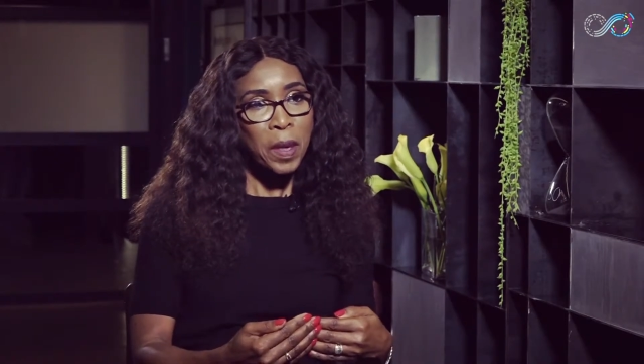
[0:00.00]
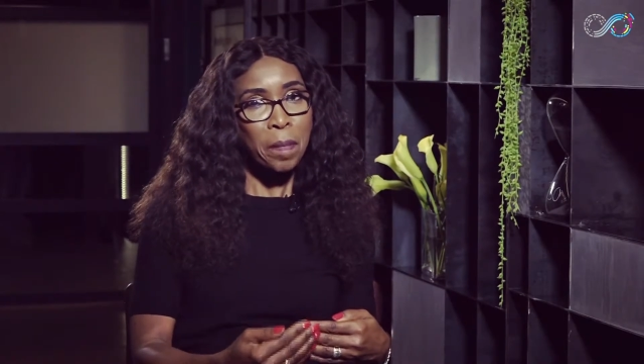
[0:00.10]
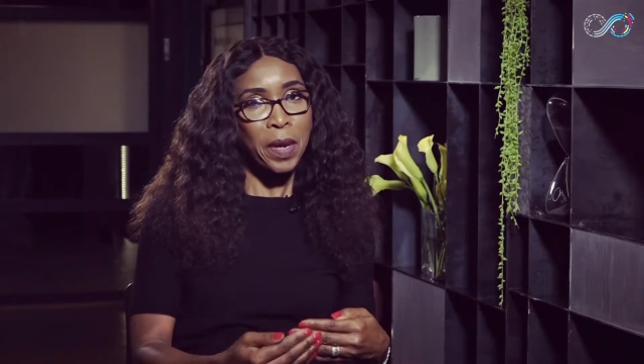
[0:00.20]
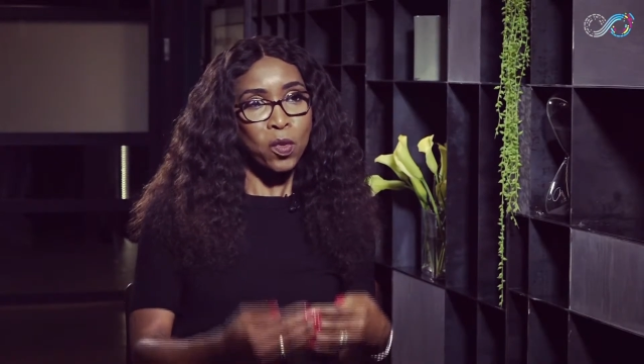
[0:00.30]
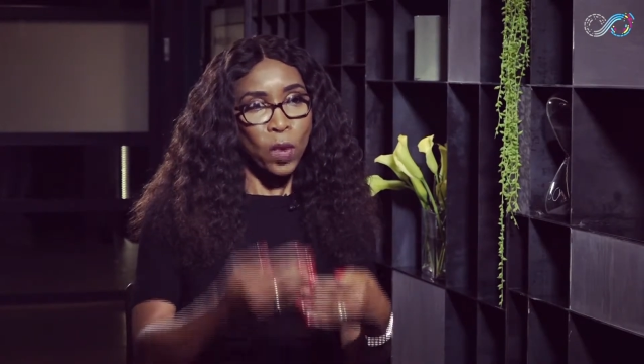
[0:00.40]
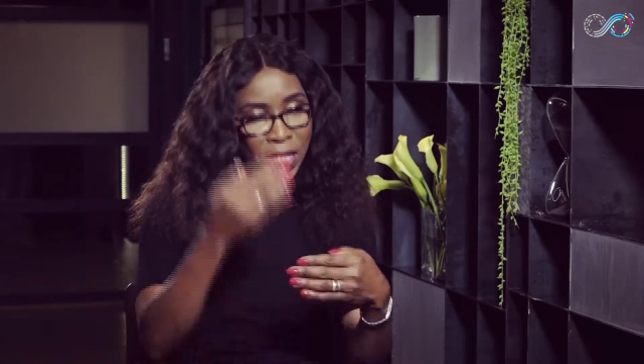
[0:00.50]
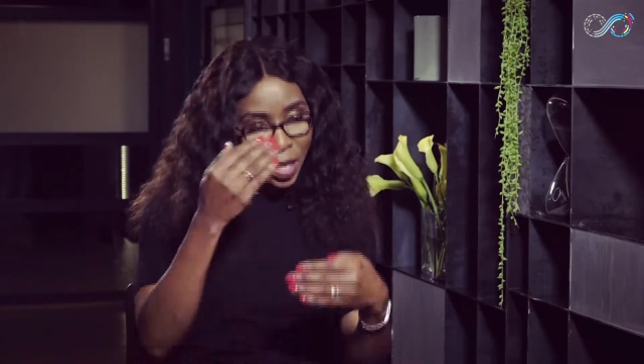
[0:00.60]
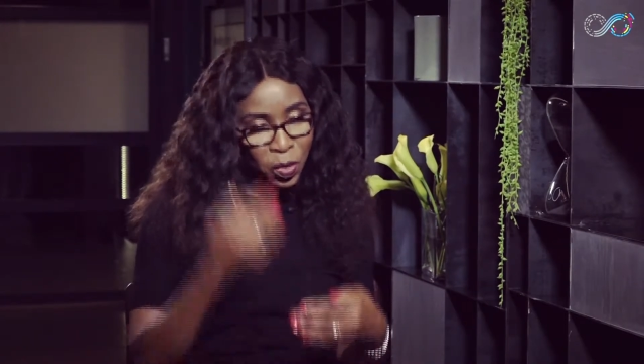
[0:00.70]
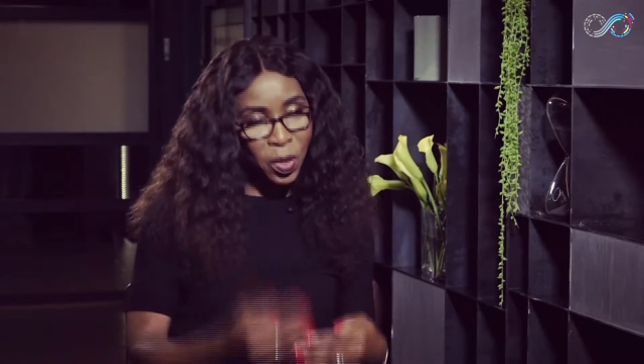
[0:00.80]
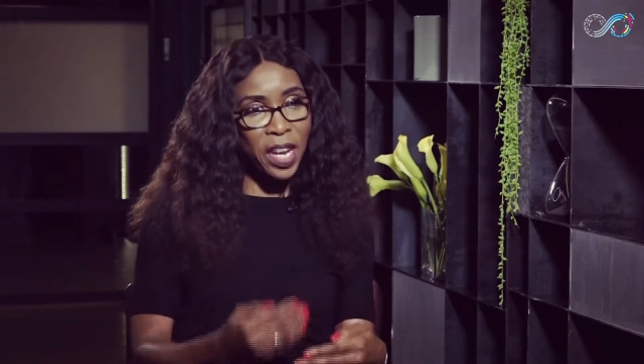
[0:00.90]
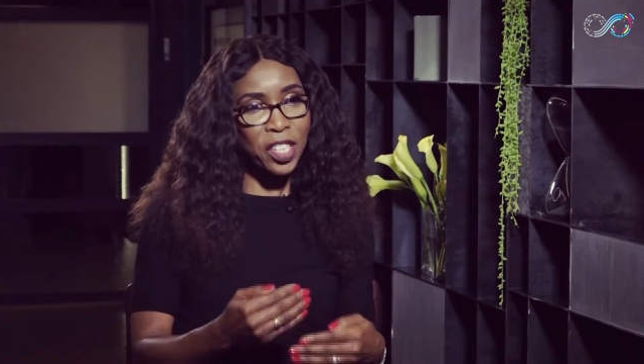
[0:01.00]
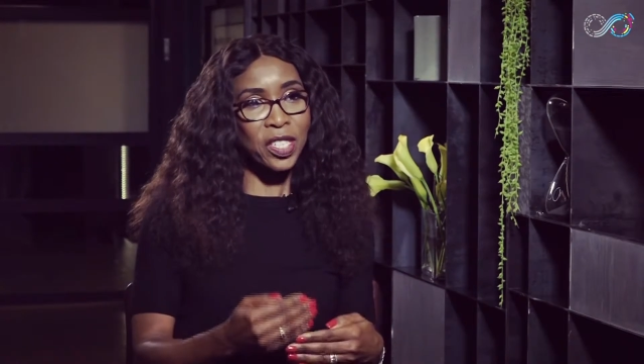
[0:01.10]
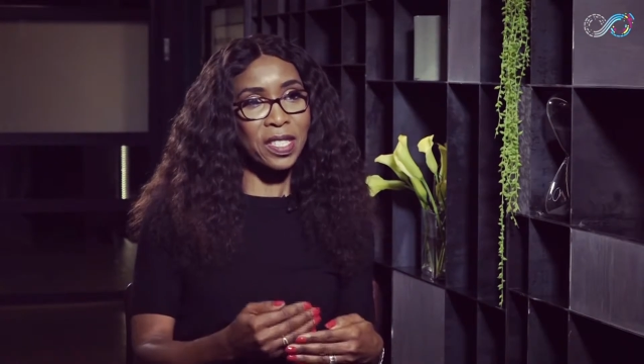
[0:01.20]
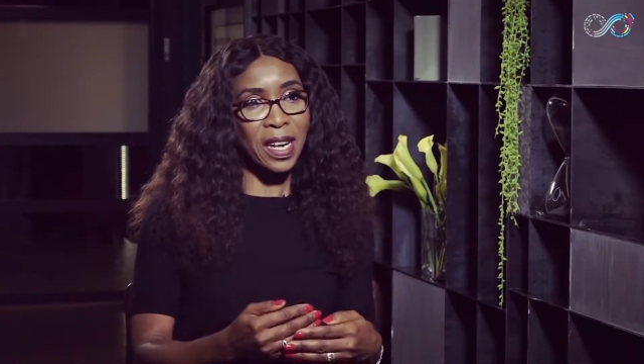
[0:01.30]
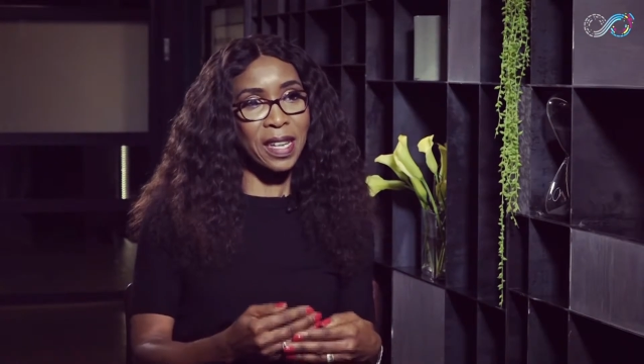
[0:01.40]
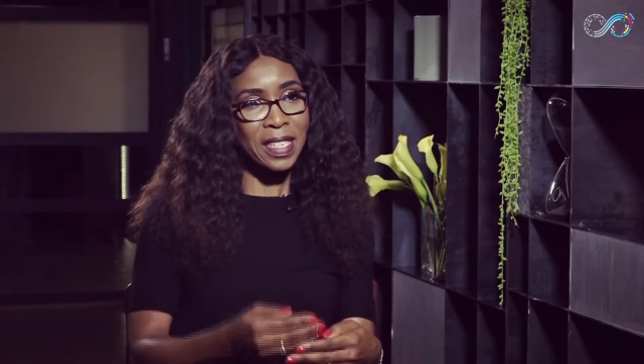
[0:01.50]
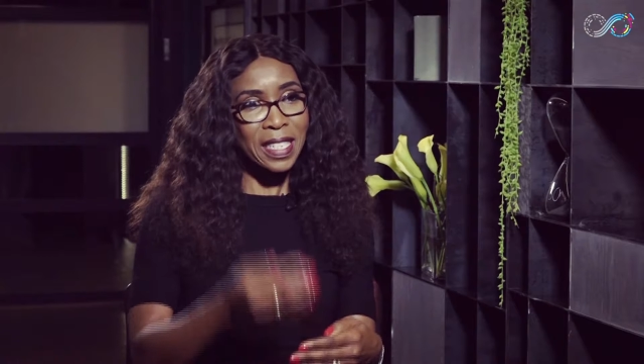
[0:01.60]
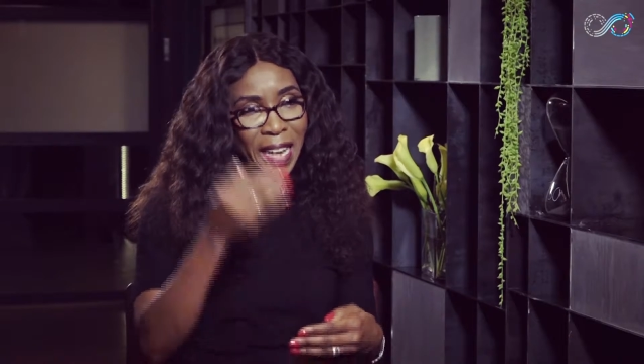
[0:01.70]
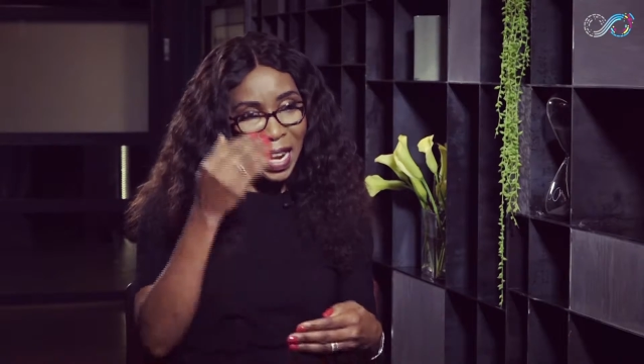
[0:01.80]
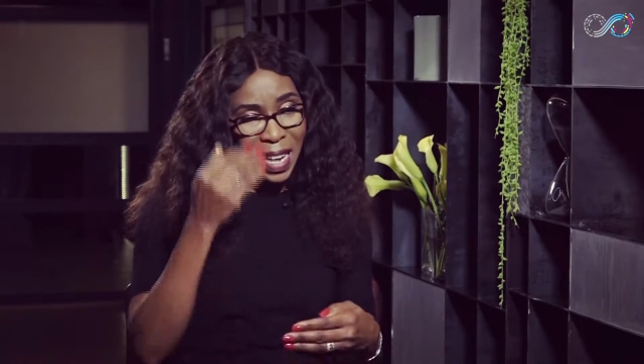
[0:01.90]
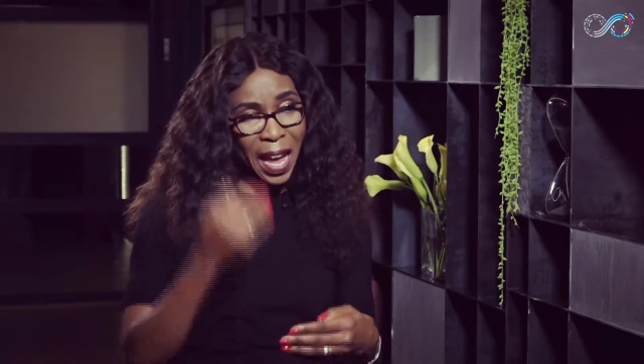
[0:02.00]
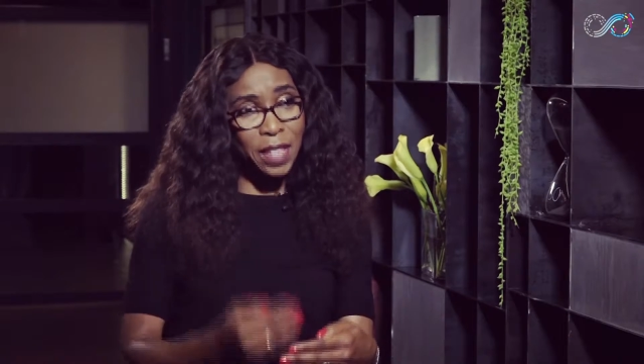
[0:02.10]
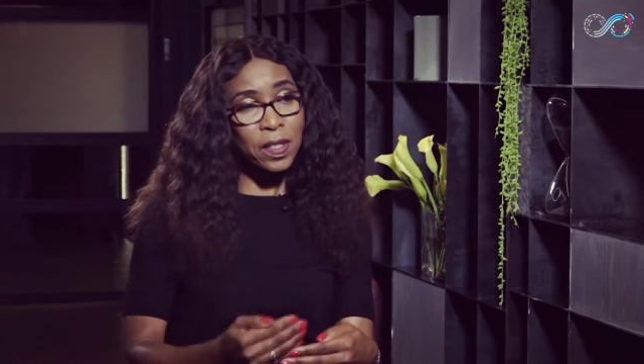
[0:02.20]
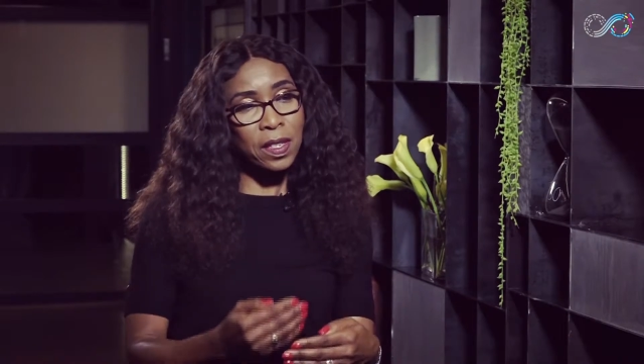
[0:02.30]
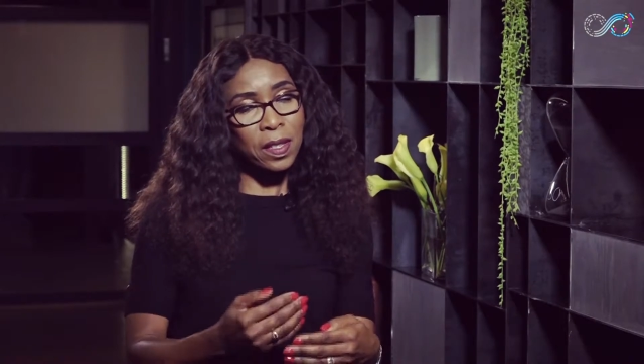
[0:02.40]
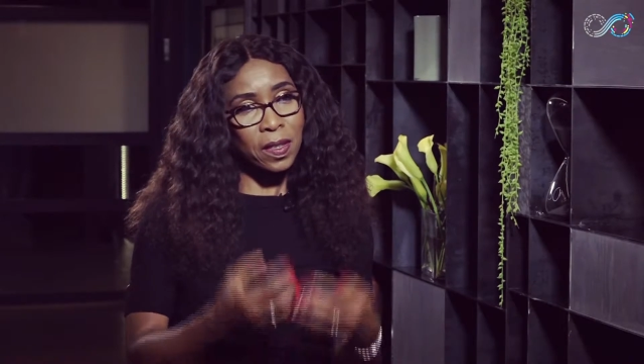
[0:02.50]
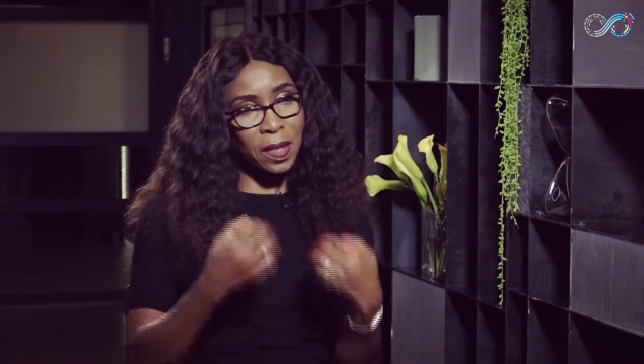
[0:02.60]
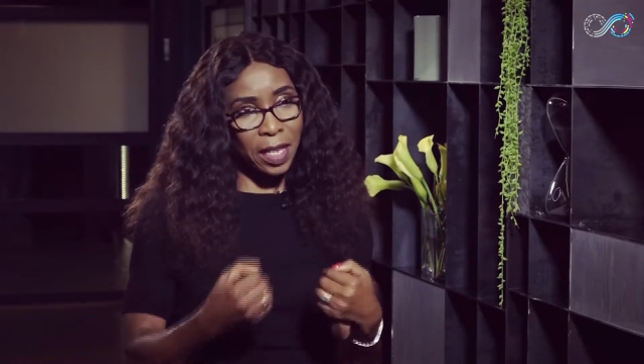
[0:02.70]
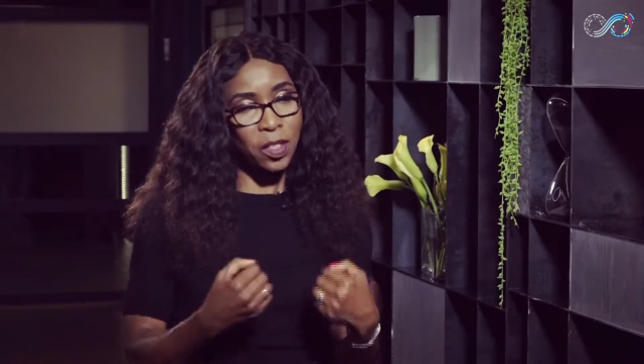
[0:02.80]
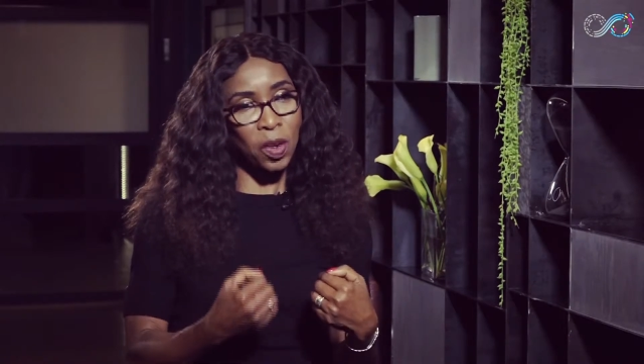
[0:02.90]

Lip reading: But what education does, it enhances that